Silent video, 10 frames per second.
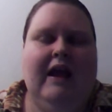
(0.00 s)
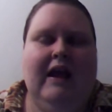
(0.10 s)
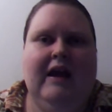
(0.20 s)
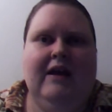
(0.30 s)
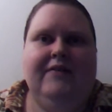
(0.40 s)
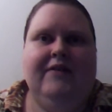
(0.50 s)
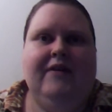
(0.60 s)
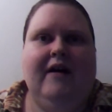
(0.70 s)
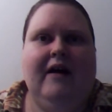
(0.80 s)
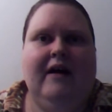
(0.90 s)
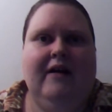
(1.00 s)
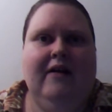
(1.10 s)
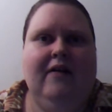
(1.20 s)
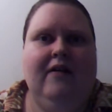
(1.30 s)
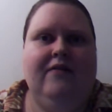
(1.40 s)
And uh,
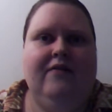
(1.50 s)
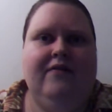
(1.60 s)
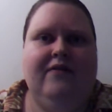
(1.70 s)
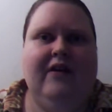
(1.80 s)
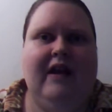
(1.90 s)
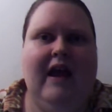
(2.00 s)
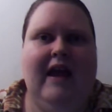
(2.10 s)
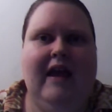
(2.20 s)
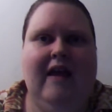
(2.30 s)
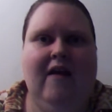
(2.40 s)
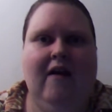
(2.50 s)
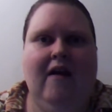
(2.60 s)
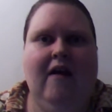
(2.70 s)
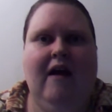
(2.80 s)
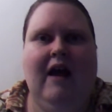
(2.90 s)
today
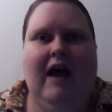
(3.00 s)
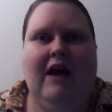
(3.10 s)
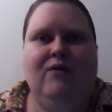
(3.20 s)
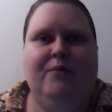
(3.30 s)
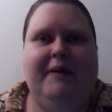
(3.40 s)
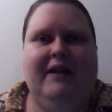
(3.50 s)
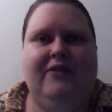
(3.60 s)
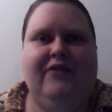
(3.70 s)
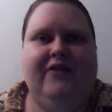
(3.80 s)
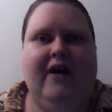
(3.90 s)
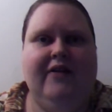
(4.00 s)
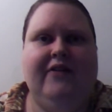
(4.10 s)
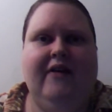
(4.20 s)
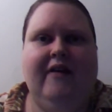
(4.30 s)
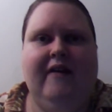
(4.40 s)
I will be
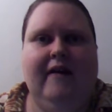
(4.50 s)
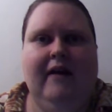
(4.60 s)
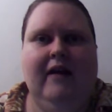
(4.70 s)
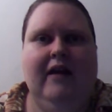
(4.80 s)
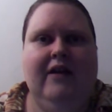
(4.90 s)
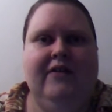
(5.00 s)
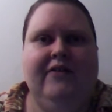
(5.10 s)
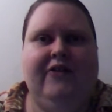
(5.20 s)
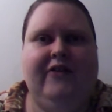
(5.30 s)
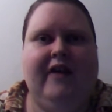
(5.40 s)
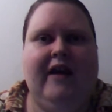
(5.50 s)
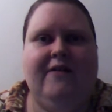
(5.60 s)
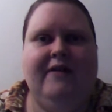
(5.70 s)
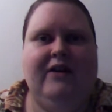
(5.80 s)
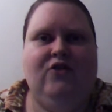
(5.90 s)
discussing
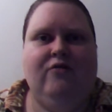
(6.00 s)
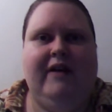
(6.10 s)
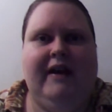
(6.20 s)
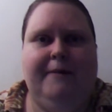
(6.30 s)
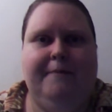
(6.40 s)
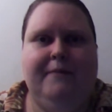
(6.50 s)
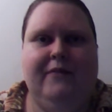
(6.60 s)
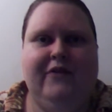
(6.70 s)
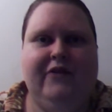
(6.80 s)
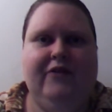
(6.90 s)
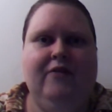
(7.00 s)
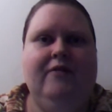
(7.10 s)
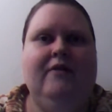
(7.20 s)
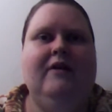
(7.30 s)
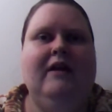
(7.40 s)
scary dreams.
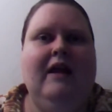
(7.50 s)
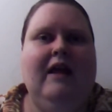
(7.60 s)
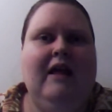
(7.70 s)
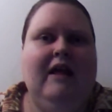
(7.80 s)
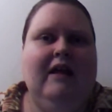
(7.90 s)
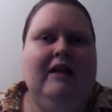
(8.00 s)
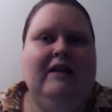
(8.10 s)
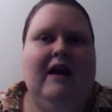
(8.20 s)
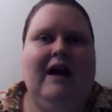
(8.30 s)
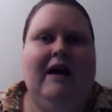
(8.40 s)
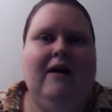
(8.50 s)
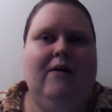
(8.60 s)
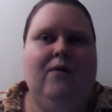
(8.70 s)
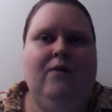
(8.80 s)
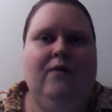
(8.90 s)

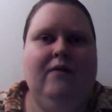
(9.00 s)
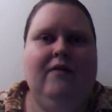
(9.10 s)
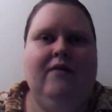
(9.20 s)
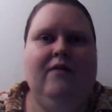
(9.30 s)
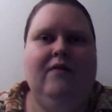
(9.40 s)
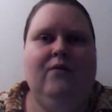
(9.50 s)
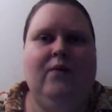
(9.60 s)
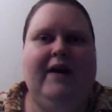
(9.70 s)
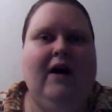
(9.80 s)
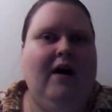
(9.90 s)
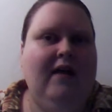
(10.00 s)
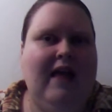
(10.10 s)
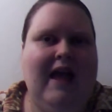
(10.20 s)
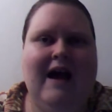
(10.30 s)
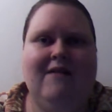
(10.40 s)
Now, we all
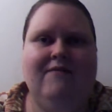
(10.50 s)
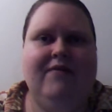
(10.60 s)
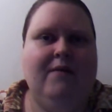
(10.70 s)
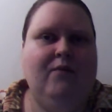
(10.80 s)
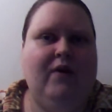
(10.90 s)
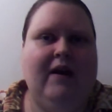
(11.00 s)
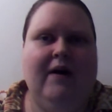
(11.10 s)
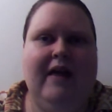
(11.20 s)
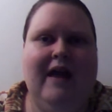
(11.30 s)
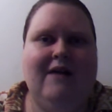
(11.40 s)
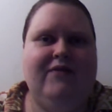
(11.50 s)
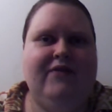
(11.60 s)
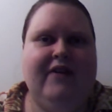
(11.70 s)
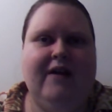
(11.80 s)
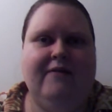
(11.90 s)
have them. We all have
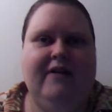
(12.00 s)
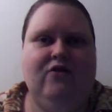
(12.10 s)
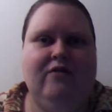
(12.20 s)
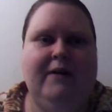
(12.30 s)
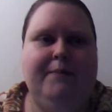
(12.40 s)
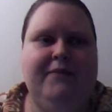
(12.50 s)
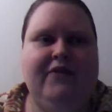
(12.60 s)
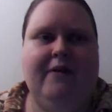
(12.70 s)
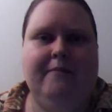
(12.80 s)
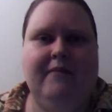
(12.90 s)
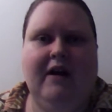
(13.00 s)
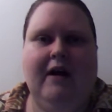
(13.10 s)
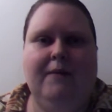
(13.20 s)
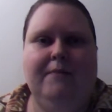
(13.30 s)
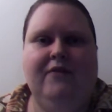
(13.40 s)
scary dreams
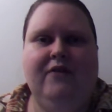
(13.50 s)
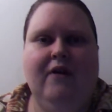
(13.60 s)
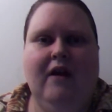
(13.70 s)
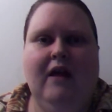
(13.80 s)
sometimes.